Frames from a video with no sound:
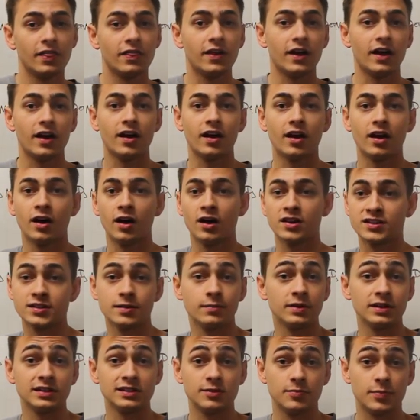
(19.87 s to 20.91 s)
that
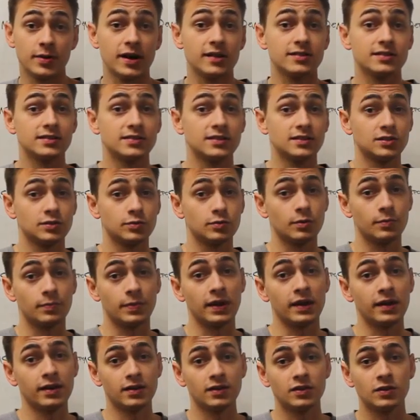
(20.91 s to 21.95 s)
somebody deposits into a
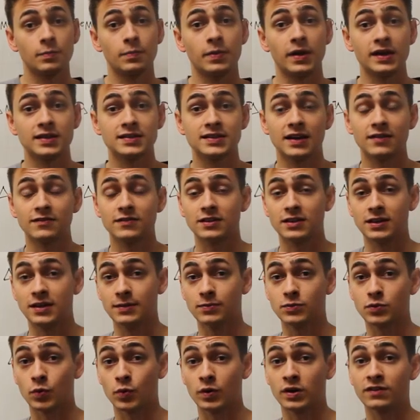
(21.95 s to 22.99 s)
bank, the banks have to
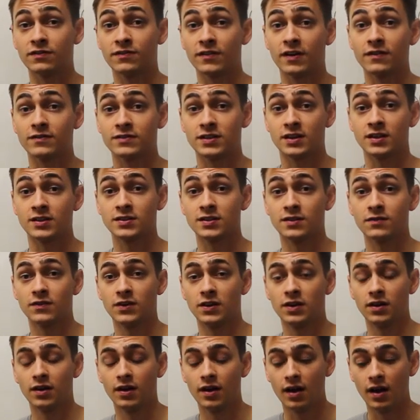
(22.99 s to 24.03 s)
keep 25 cents of
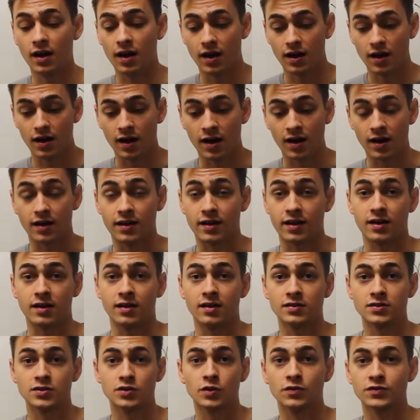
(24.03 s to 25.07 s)
it on
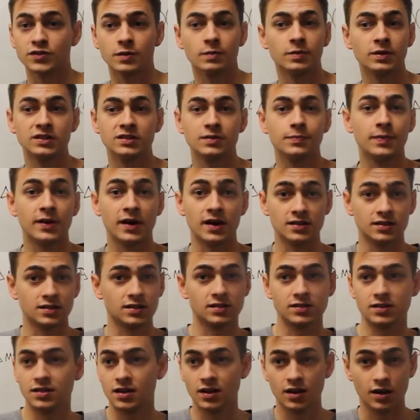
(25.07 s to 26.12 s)
hand. So if somebody
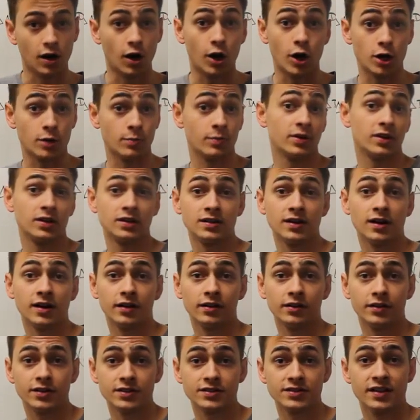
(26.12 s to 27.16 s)
deposits $100 million,
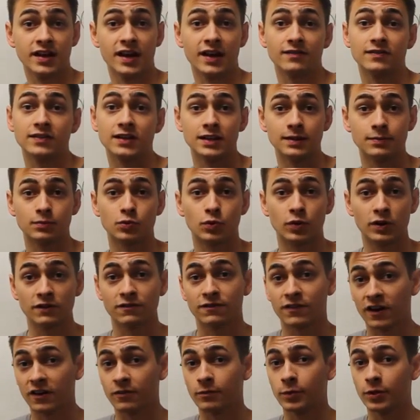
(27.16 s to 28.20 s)
they have to keep
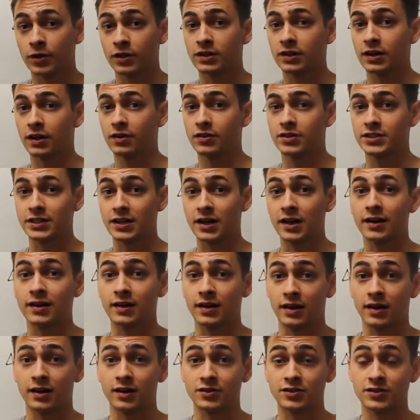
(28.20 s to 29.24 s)
$25 million on
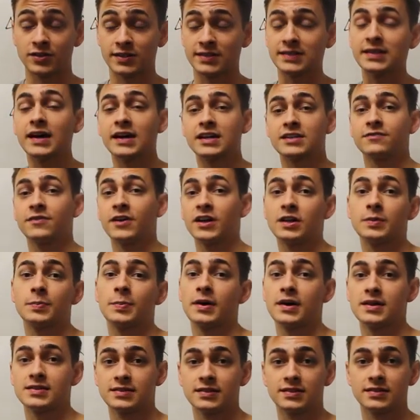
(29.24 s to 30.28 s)
hand to satisfy
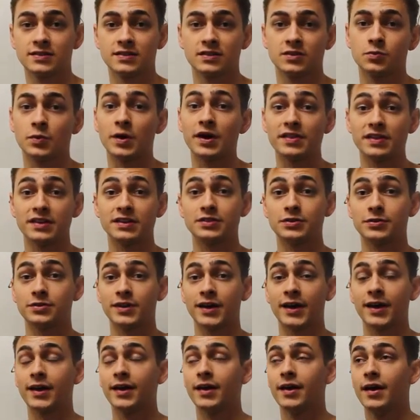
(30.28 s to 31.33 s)
deposits, is why they do
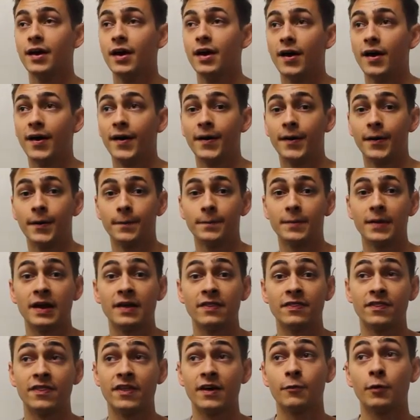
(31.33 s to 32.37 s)
that.
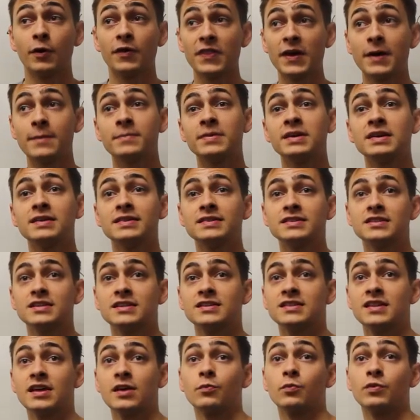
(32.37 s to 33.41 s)
And what that means
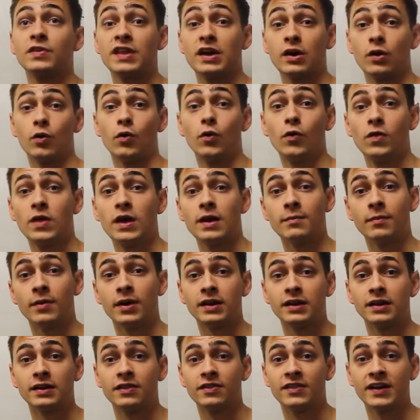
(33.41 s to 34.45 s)
is that when they hold that
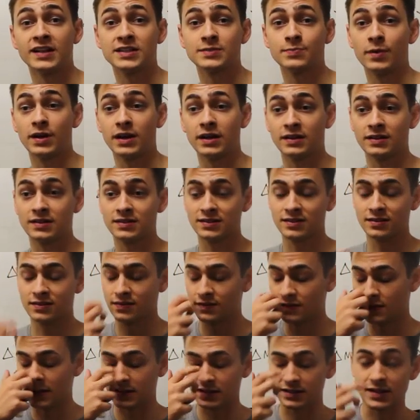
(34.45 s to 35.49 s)
money, that's money
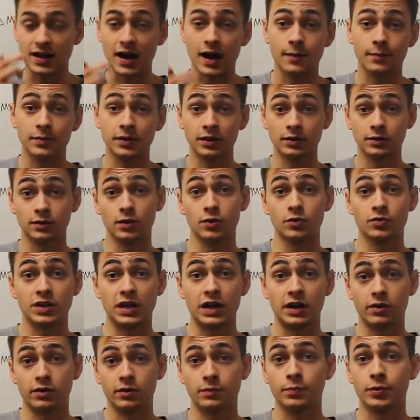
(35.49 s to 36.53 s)
that's not being loaned
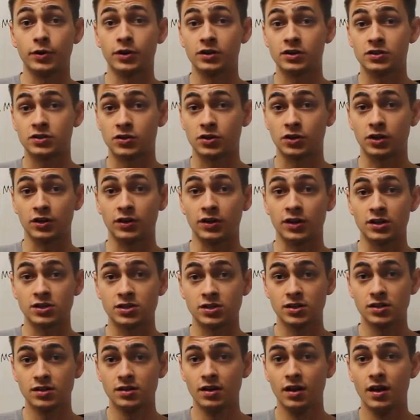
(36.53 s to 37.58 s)
out and put into
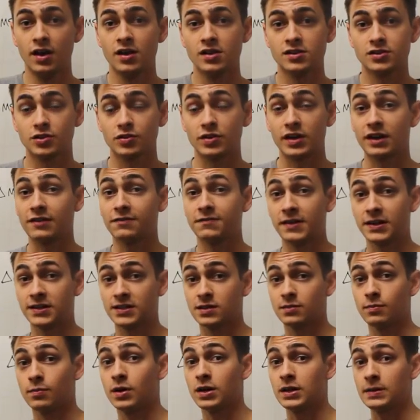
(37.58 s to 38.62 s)
circulation. So that affects
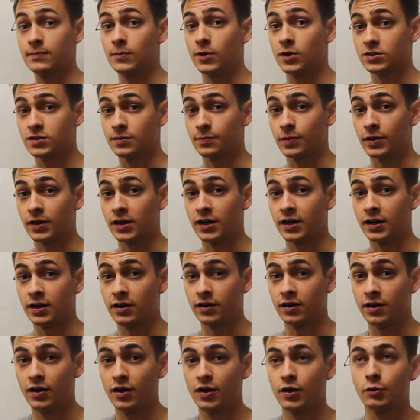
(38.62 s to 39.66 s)
the money
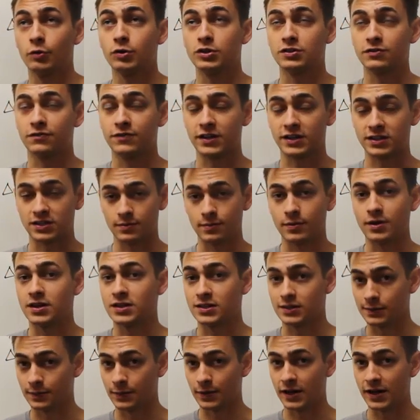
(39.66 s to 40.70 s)
multiplier, which affects the money
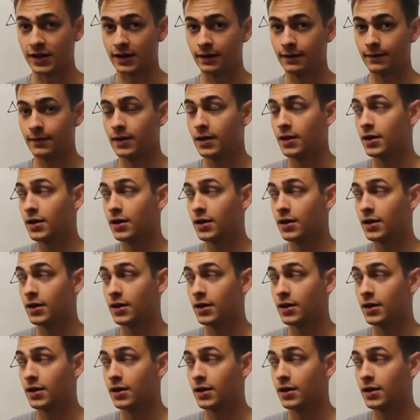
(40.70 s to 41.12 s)
supply.